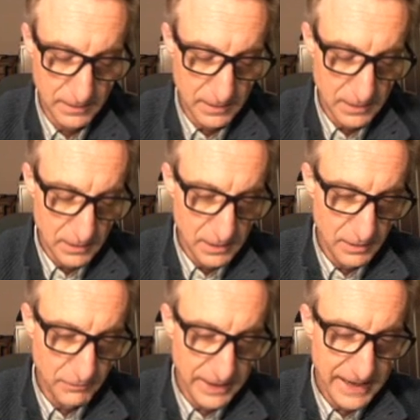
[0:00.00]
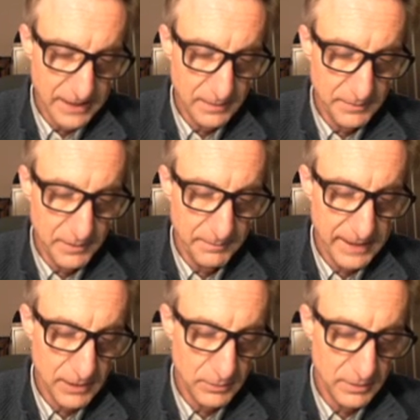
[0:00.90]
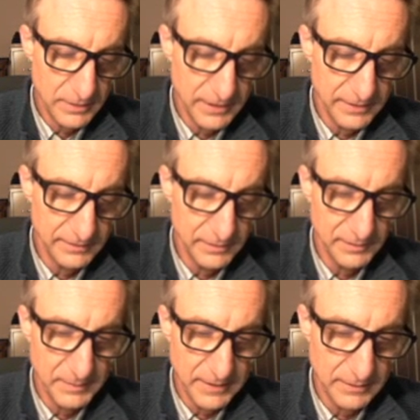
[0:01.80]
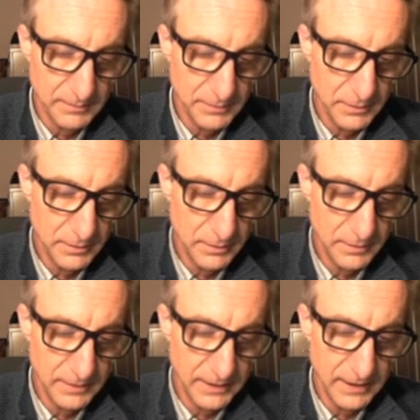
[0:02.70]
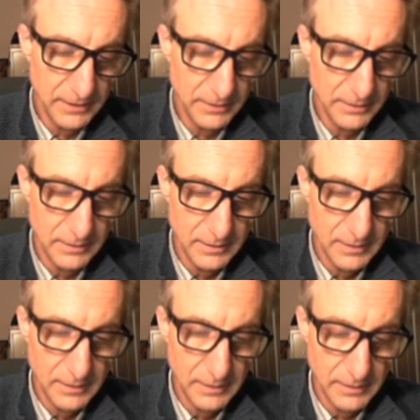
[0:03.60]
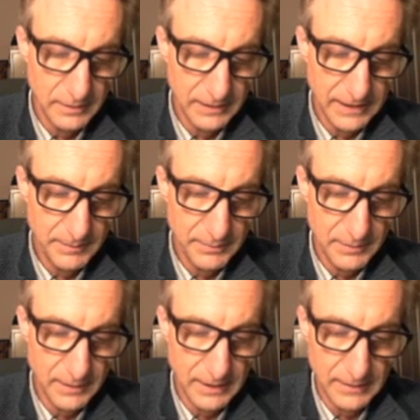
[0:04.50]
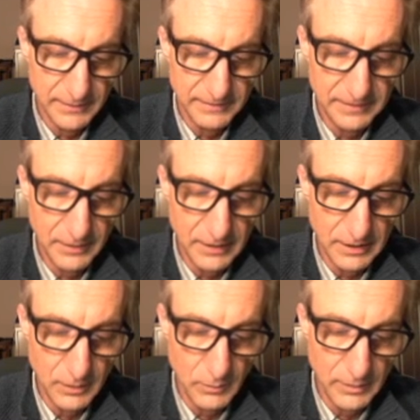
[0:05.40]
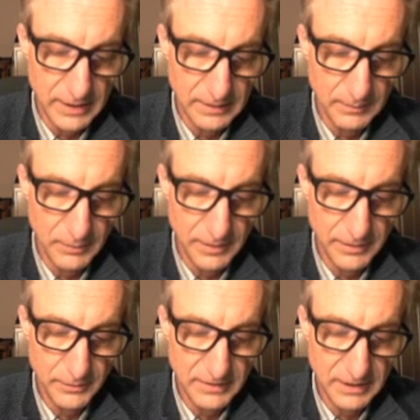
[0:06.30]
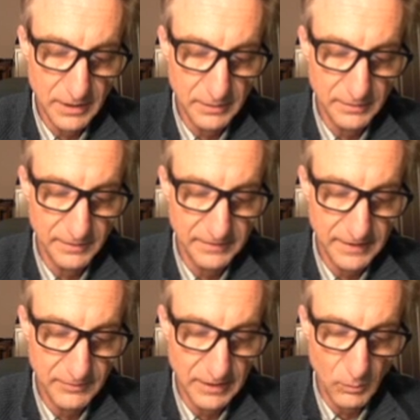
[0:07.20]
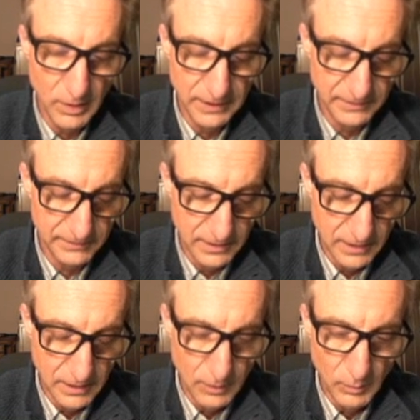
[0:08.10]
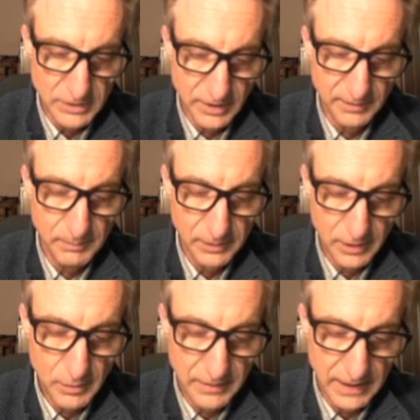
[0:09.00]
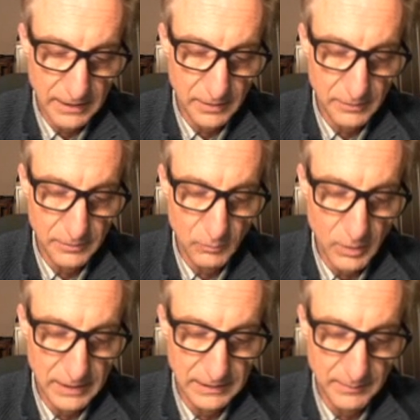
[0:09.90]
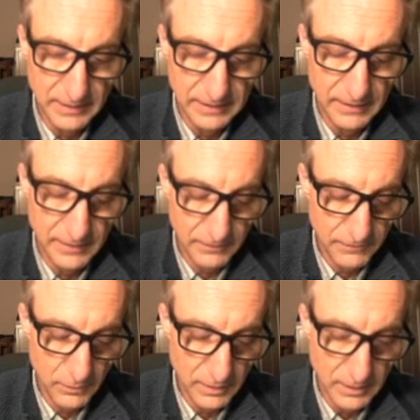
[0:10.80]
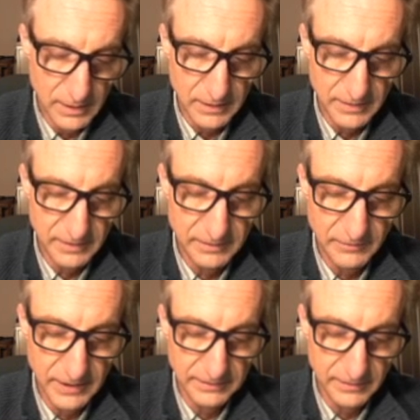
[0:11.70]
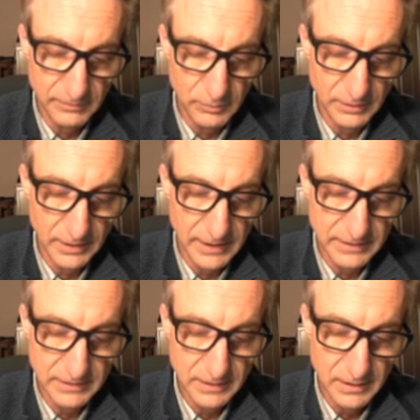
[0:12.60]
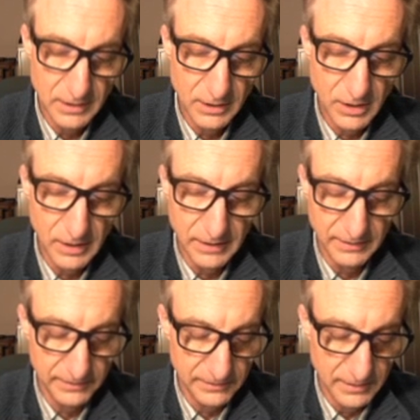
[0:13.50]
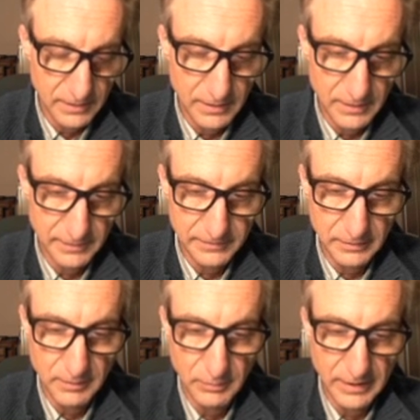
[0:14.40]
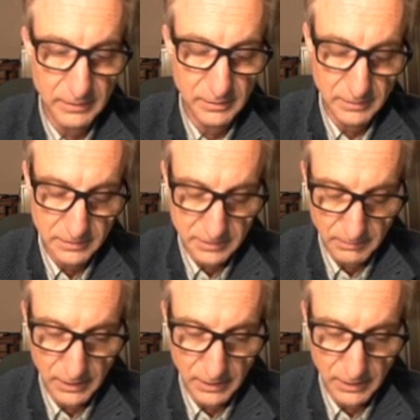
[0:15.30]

If we add up the power that is used by the computer, the heater, the lamp, and the stereo, we end up with 1370 watts, which is below the 800 watt limit, and therefore these devices will not cause the circuit breaker to blow.